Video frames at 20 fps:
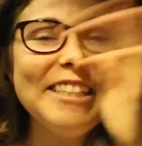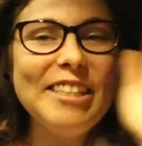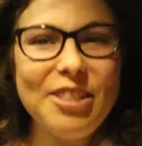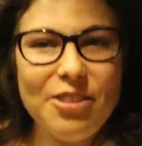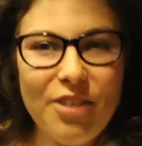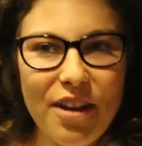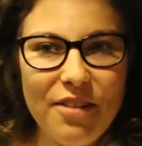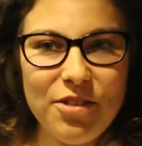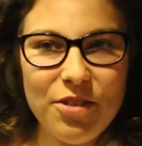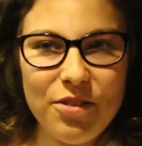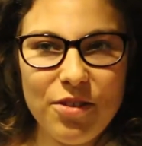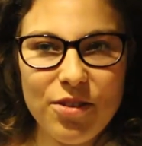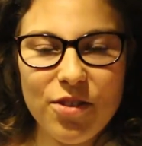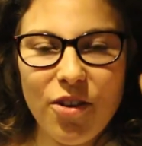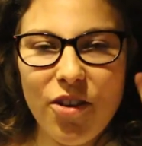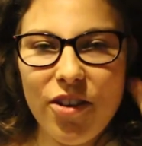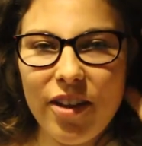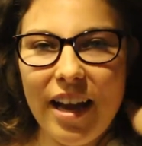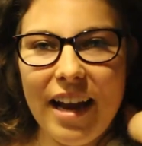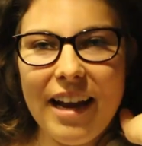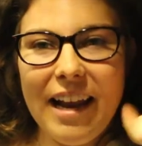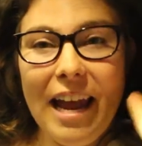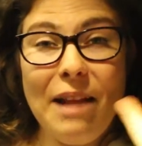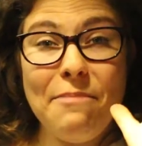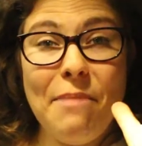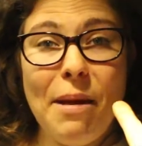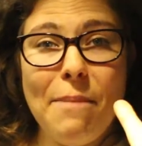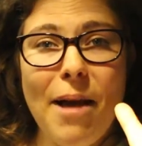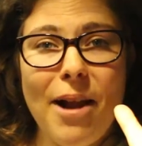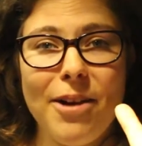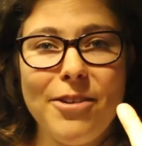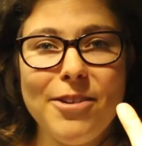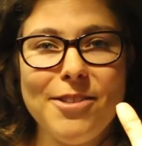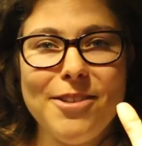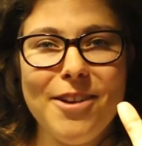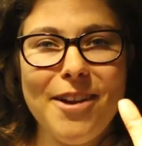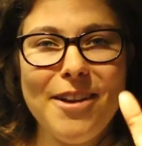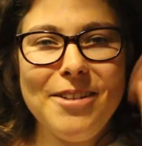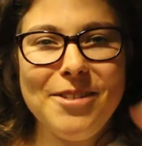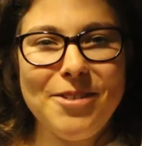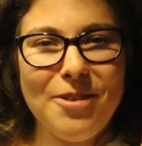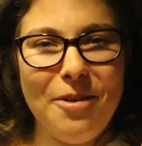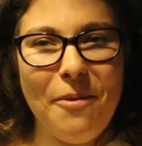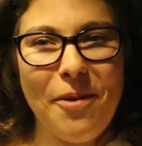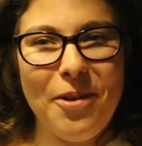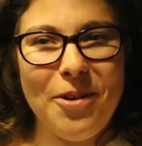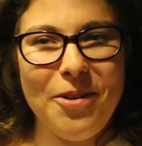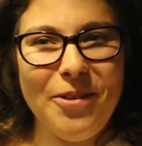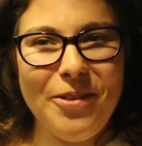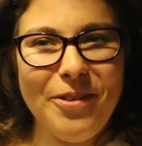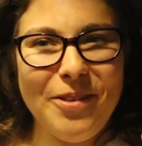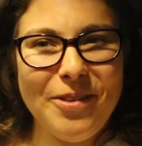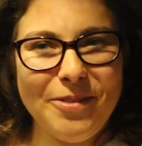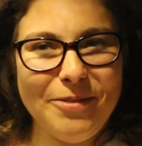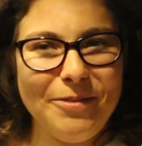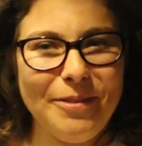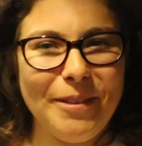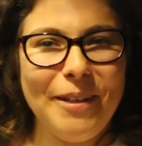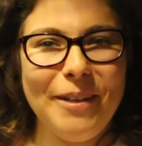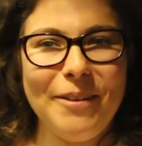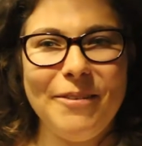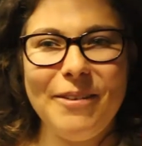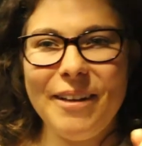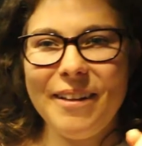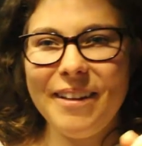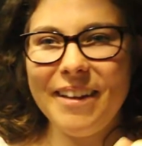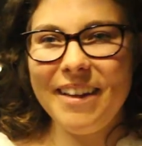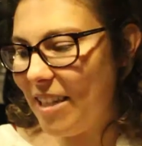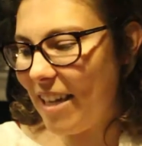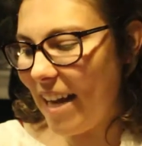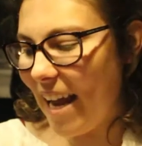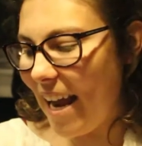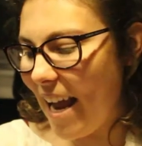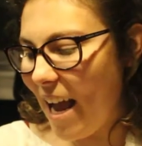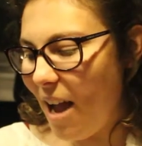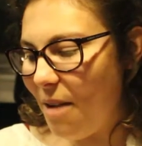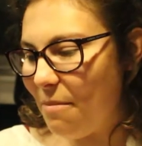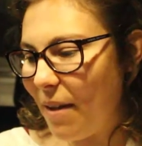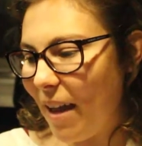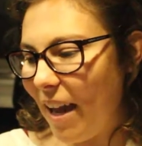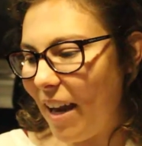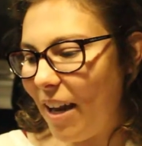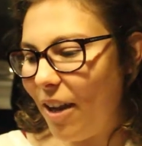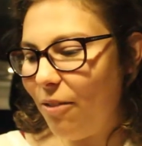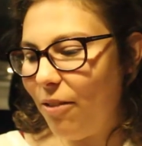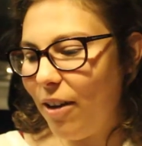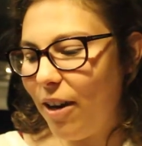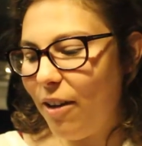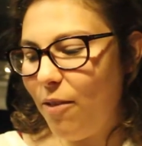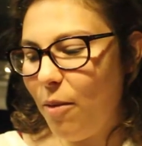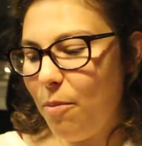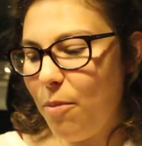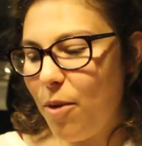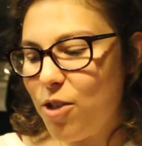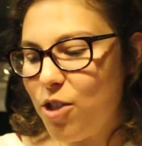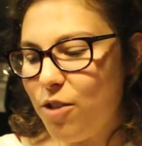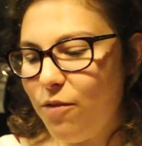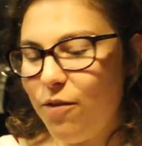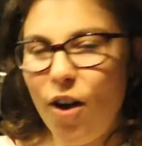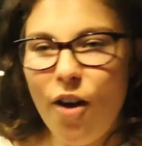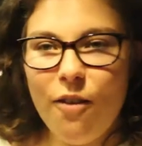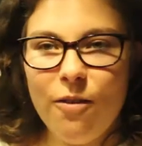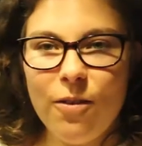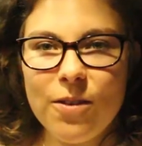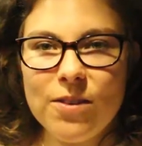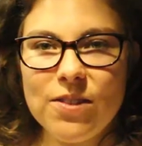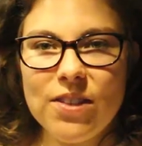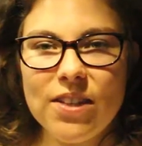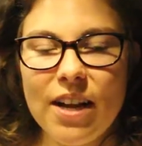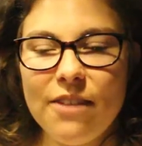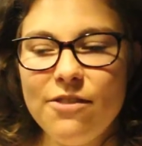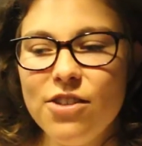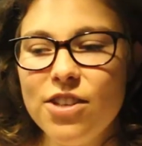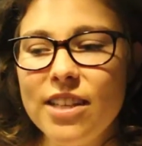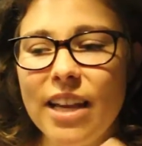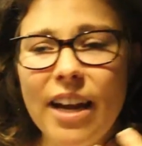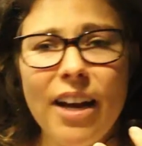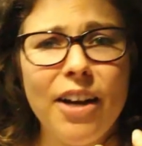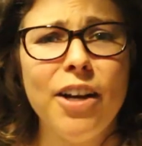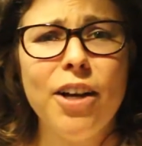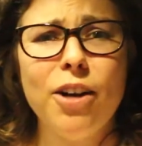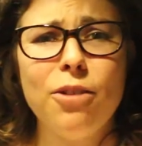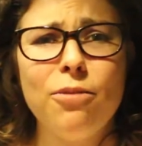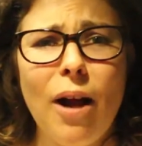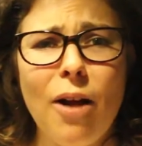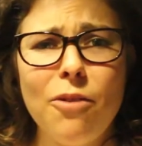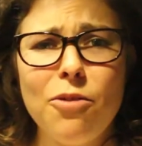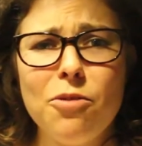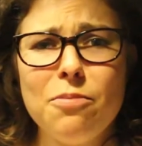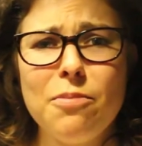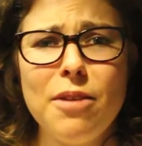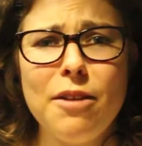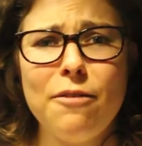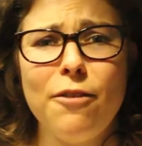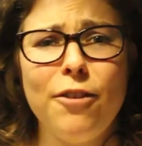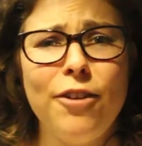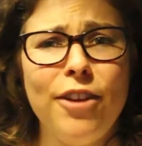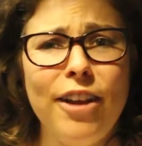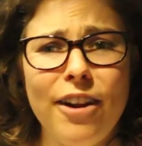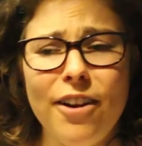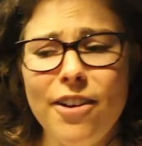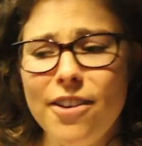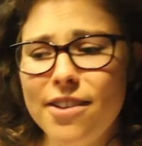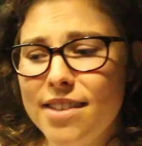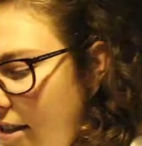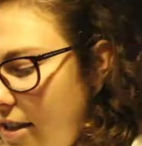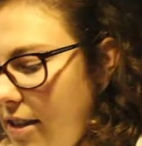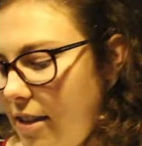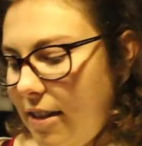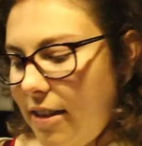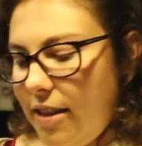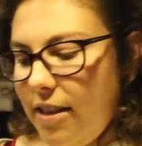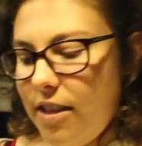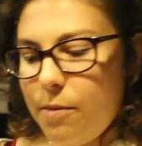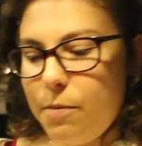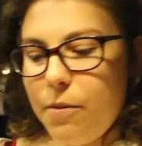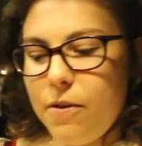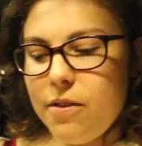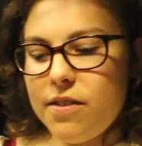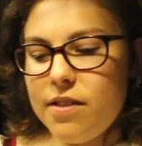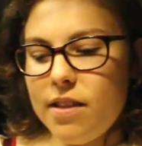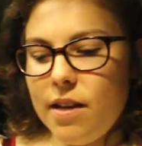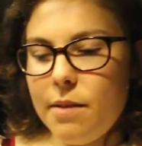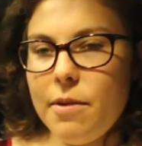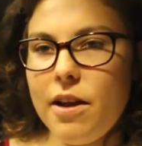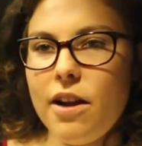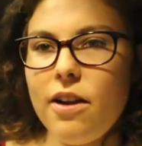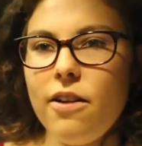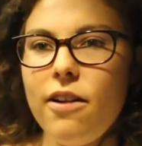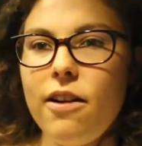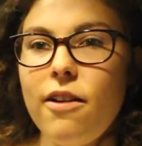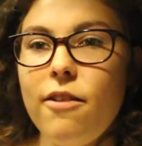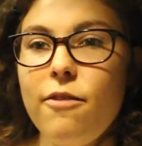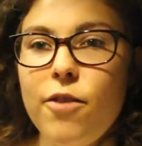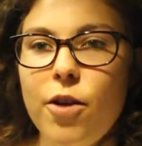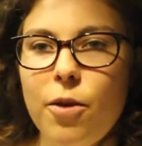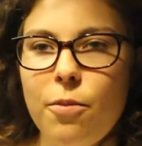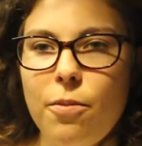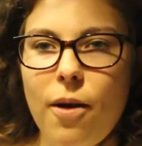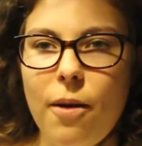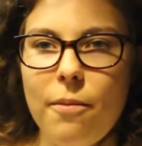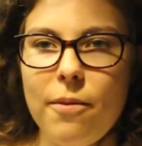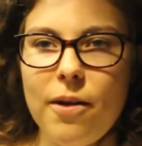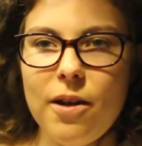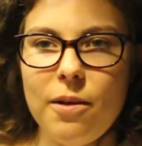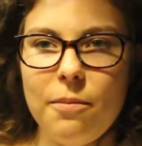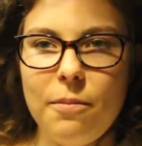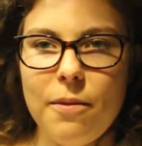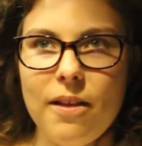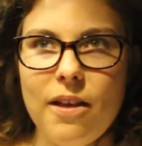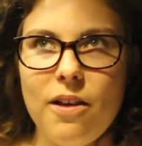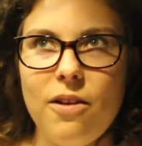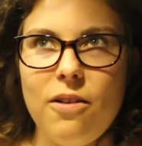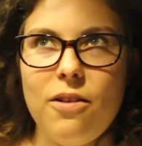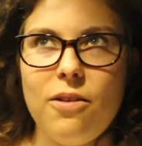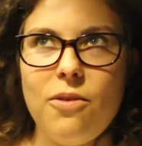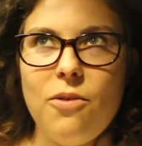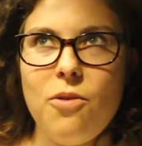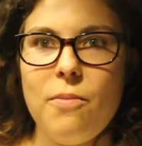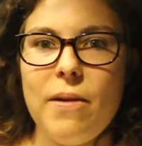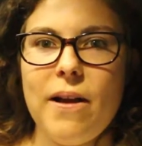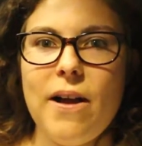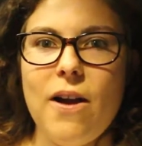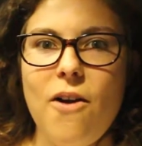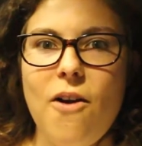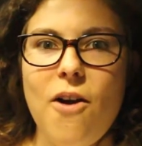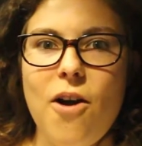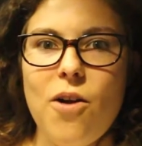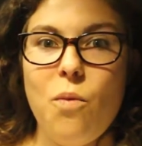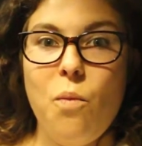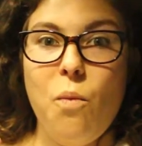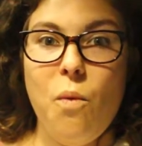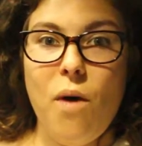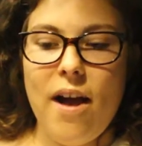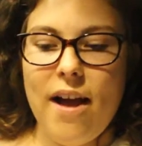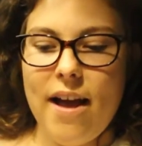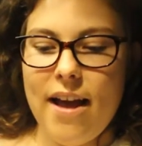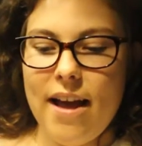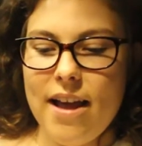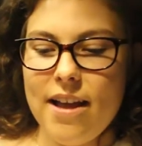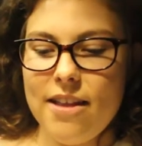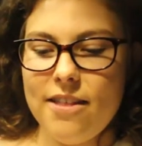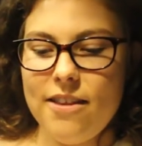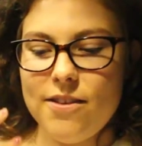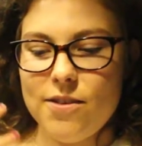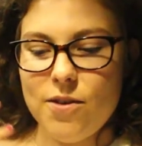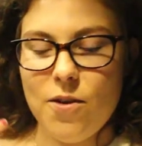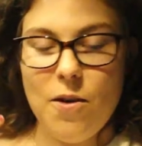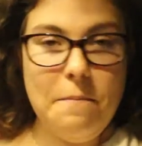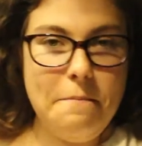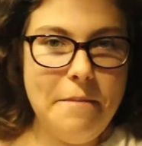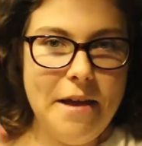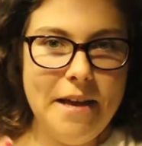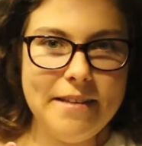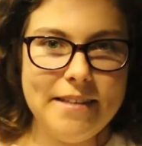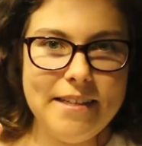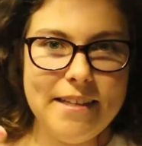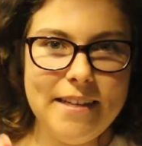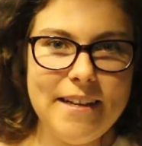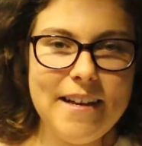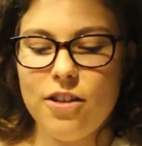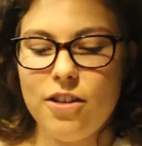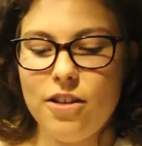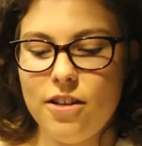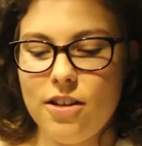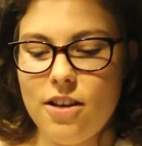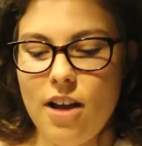So I have to do this all again, and my battery's dying, so I'm going to do this really quickly. Today, I'm getting rid of a bunch of novels that I've just carried around with me for years. These books that I'm getting rid of, you're probably going to be like, oh my god, why? These are amazing.